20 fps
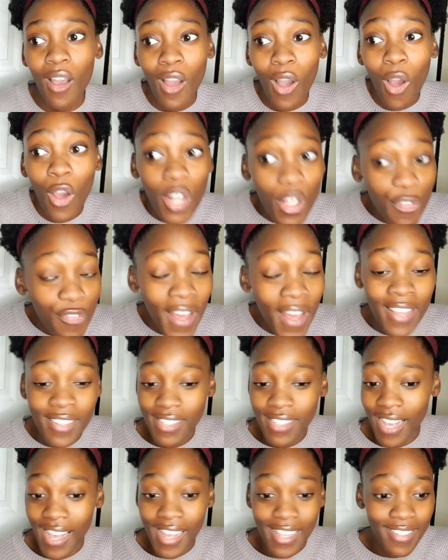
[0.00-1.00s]
All of
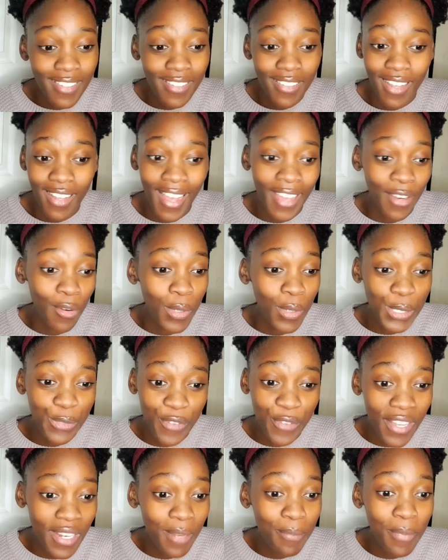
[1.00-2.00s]
us guys, I know it's
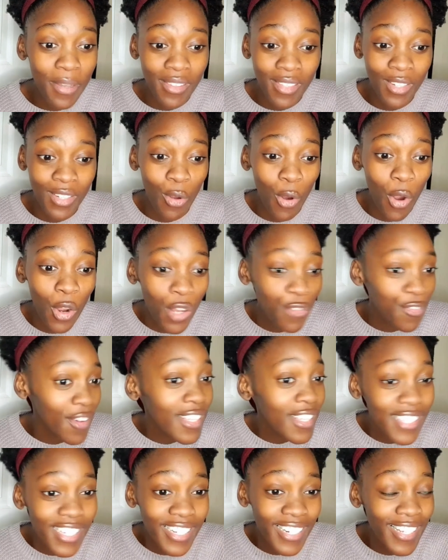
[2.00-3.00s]
funny, but then all of
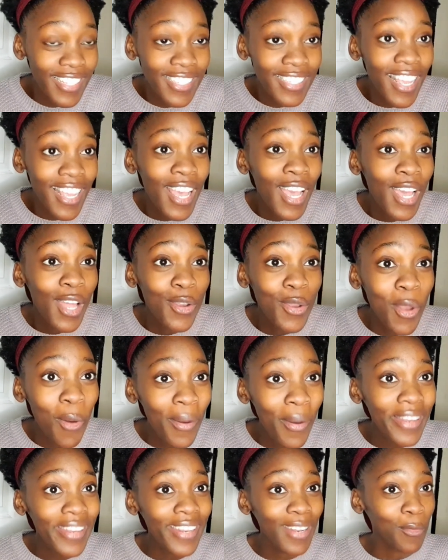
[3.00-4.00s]
us arrest, no
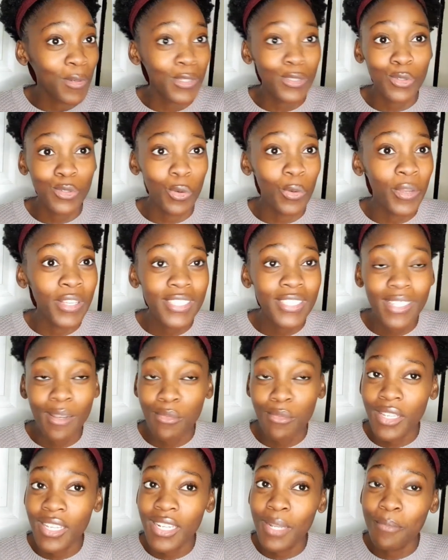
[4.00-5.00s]
one was doing
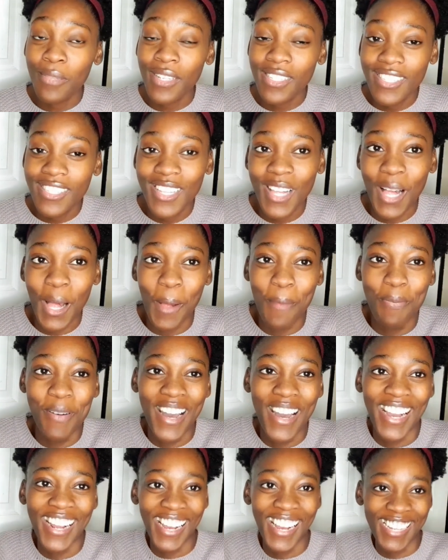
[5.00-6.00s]
something in the practical
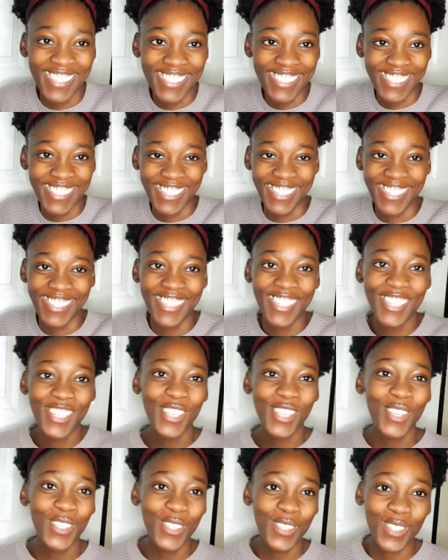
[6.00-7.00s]
faculty.
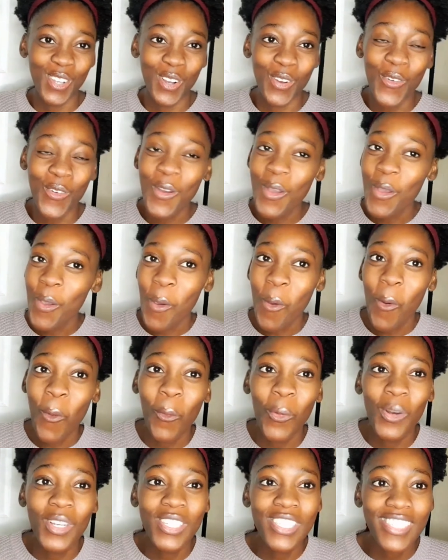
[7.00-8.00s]
So
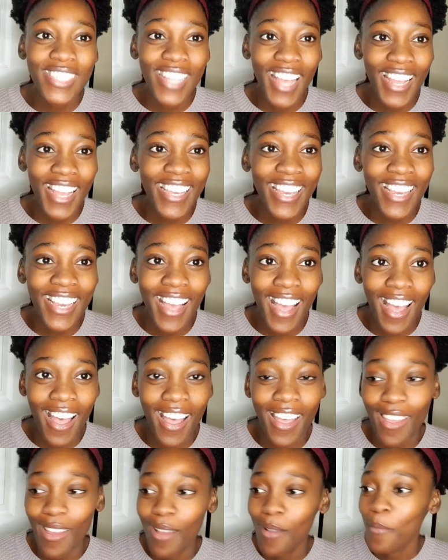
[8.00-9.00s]
we're stuck a
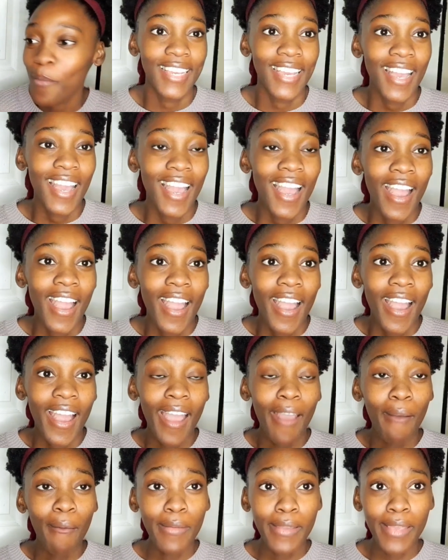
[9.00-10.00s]
kai.
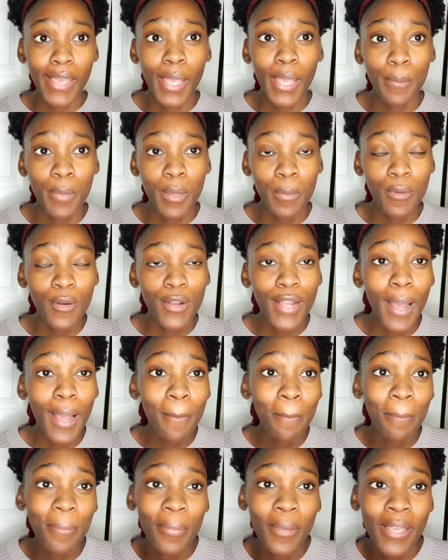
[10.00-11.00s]
Hi, okay, people
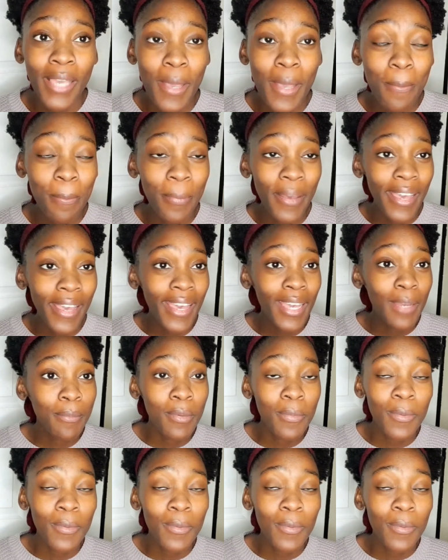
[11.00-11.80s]
came back.